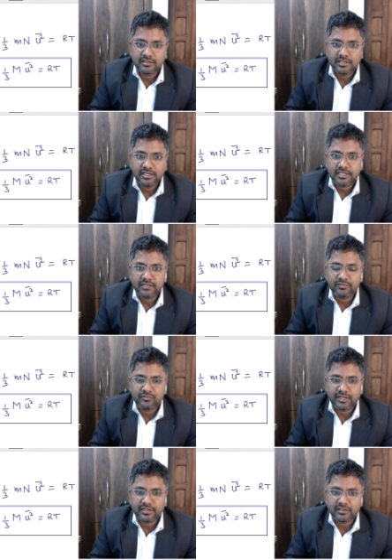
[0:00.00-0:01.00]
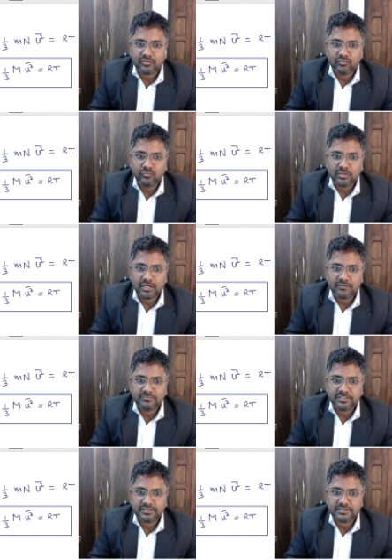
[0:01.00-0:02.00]
if you take a root of
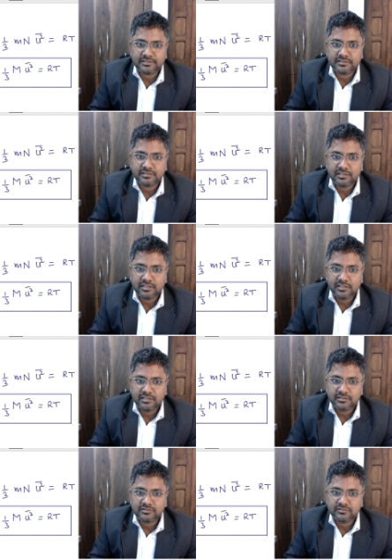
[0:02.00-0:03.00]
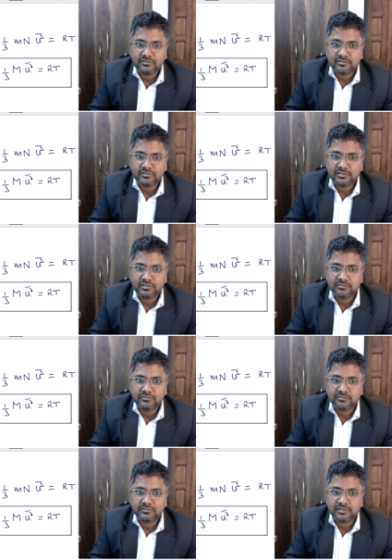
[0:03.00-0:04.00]
this, so
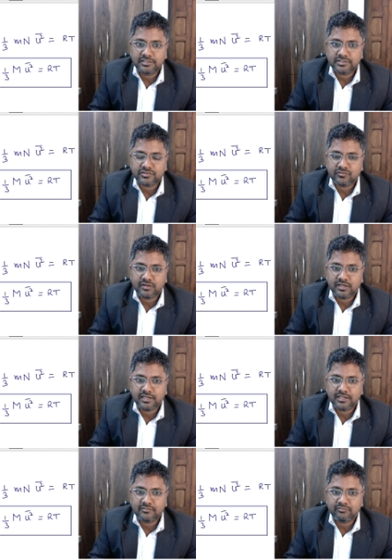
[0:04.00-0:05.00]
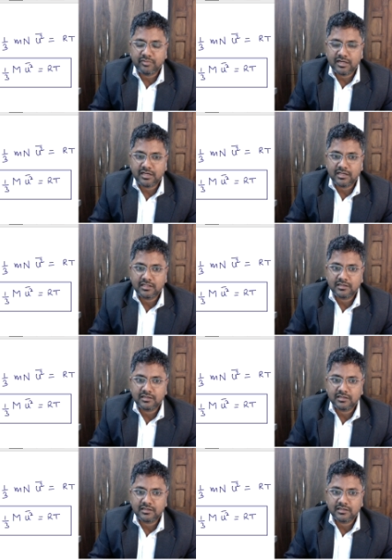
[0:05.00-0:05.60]
U square bar,